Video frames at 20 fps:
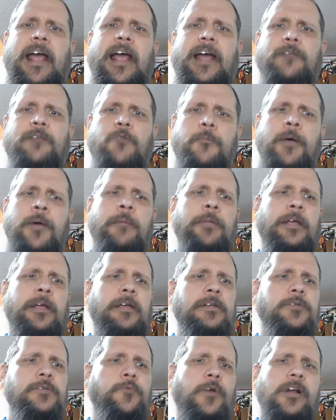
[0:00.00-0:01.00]
and
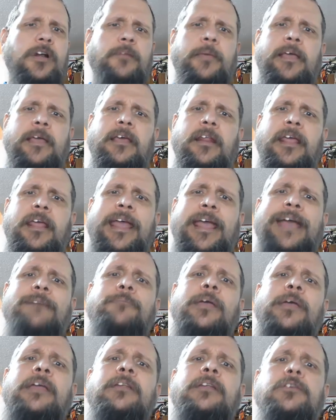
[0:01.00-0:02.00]
Republicans wanted to make it a
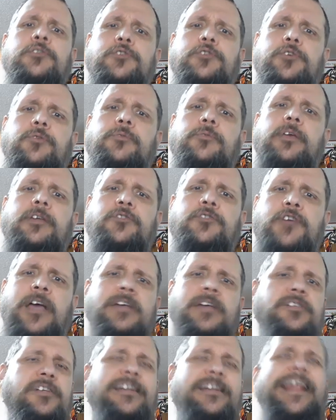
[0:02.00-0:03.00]
campaign issue that
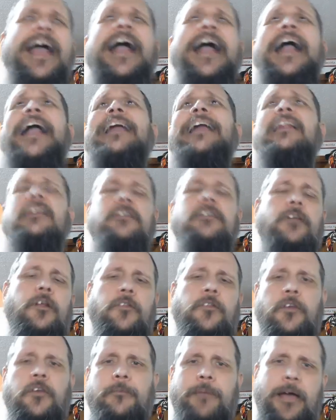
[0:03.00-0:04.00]
Jackson hated
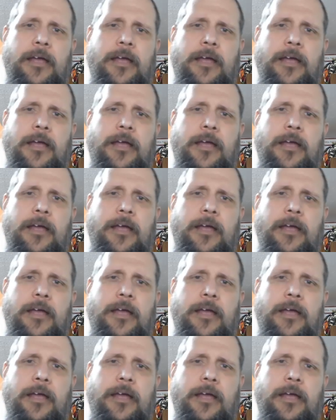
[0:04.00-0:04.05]
the